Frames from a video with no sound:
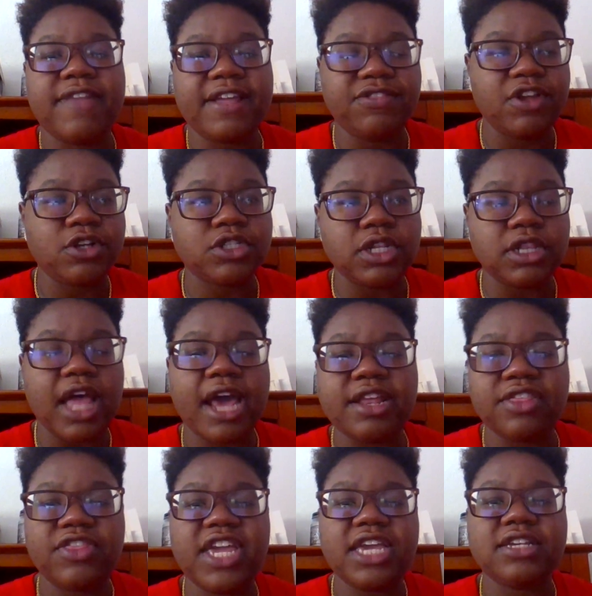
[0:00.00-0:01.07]
that there's a lot
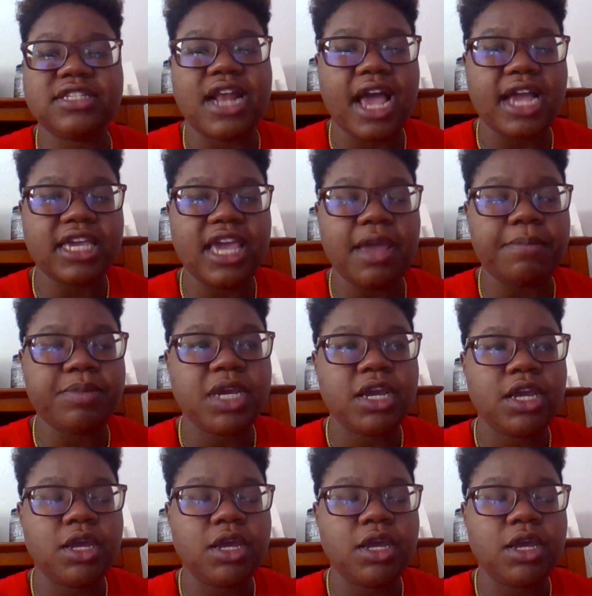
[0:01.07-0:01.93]
of things that I kept